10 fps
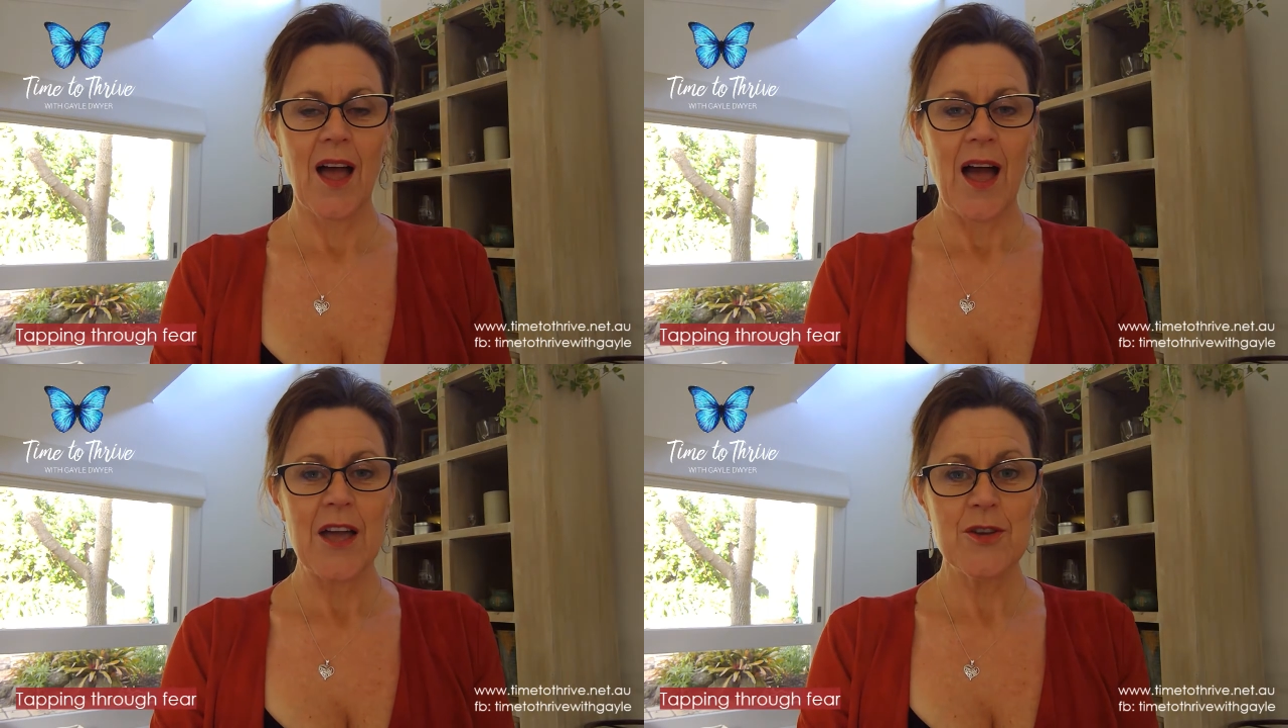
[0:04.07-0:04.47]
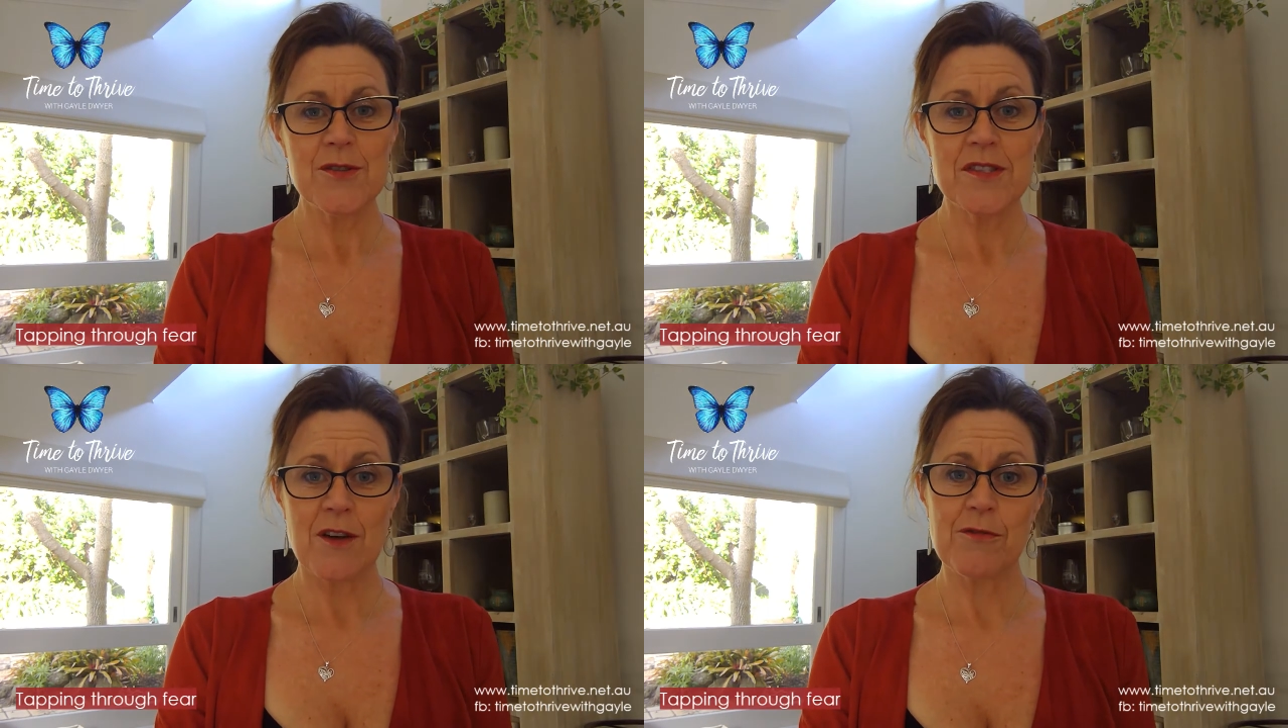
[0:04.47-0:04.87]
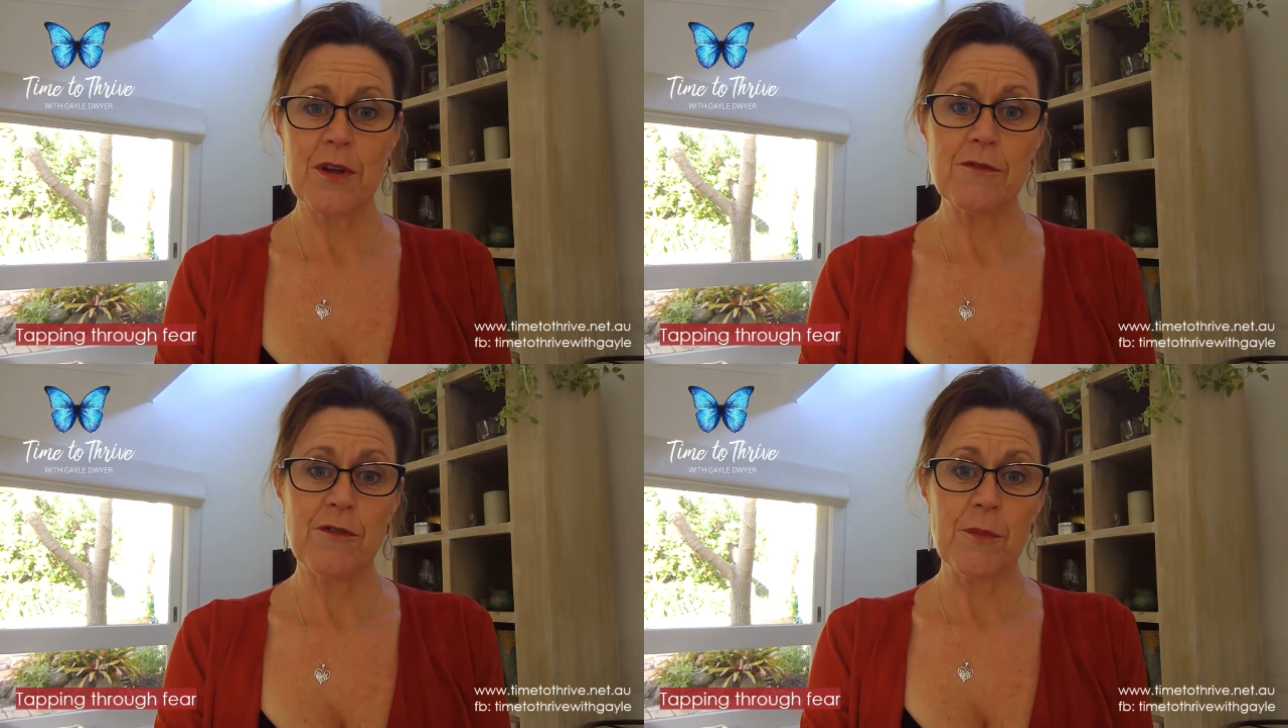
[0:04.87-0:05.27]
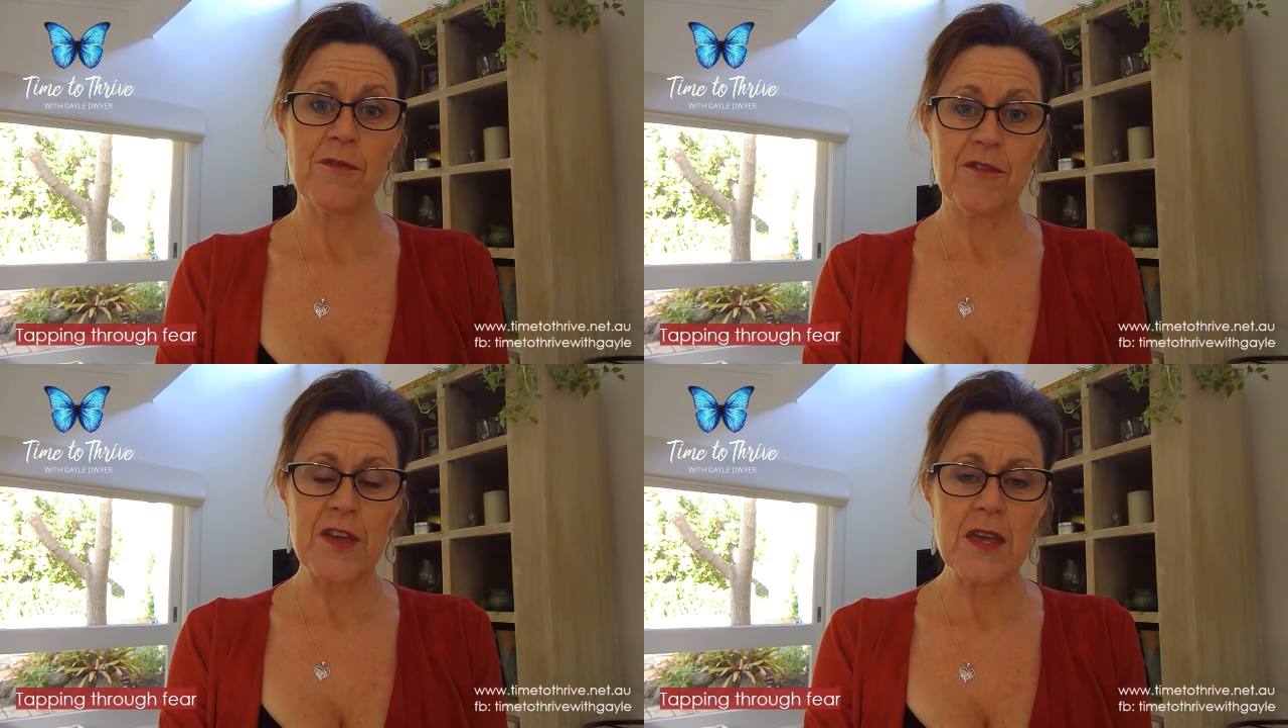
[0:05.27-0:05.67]
Are you suffering from
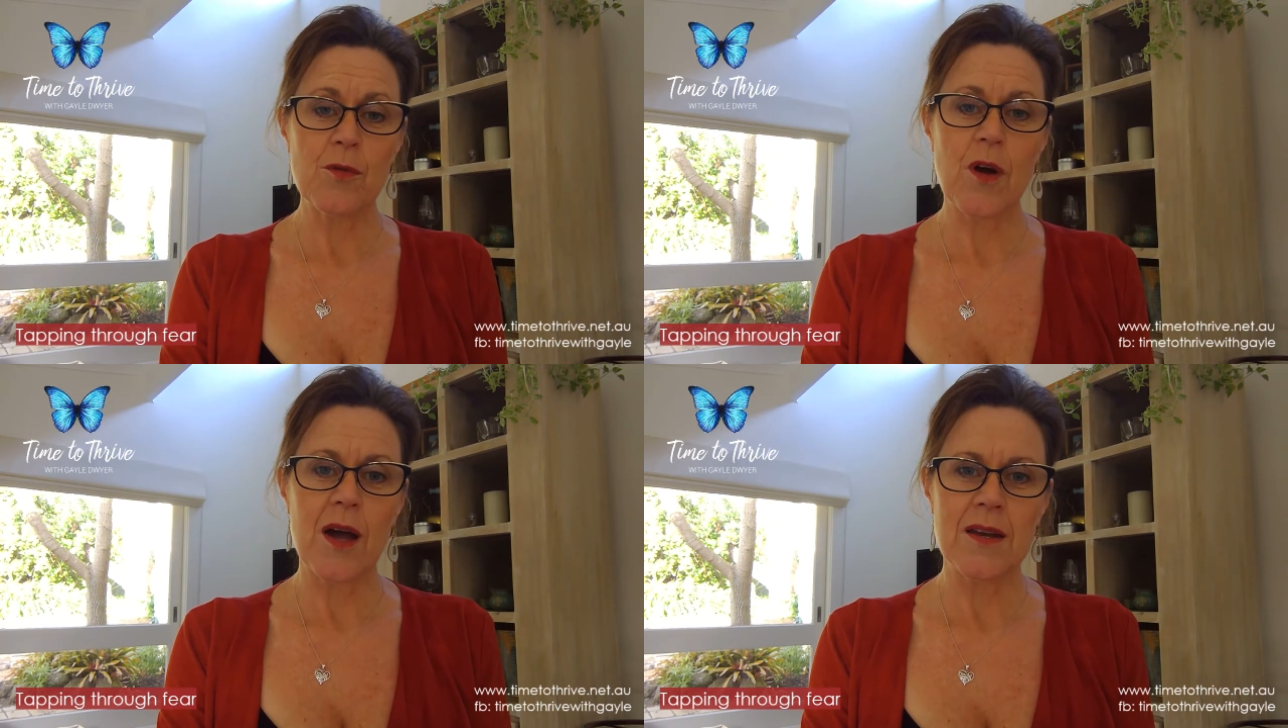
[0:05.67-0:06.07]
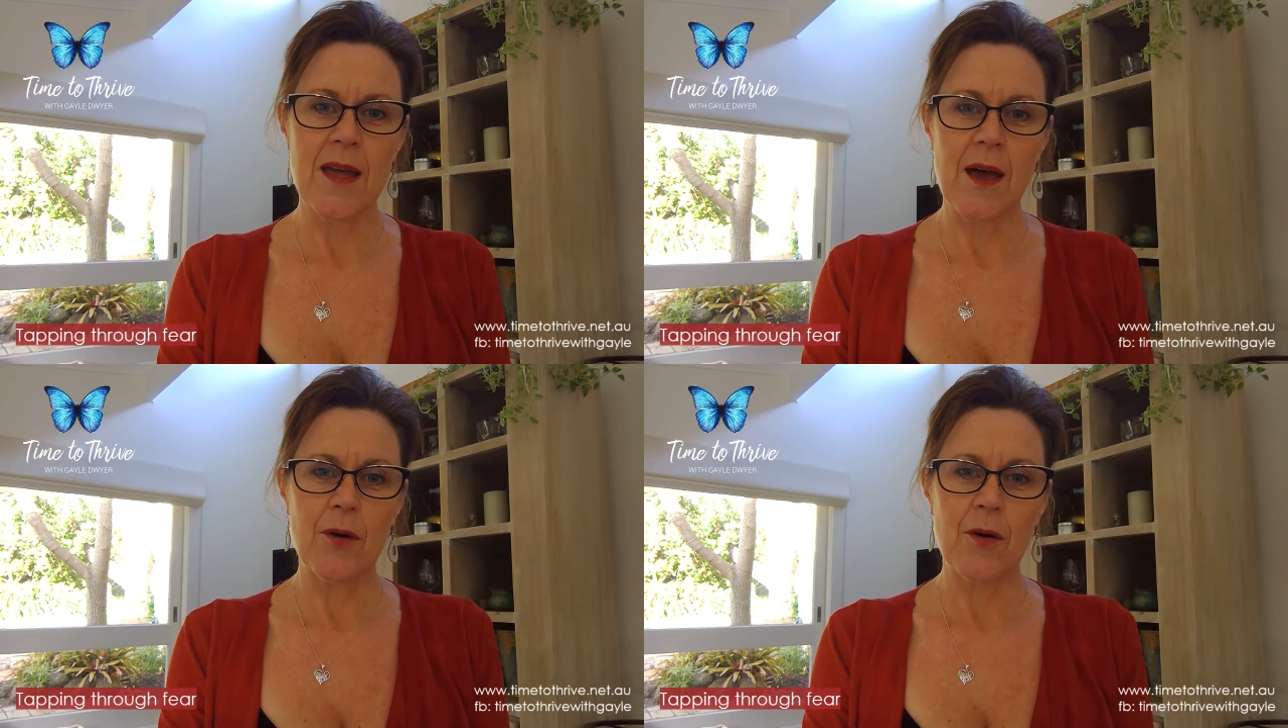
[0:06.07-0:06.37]
fear right now?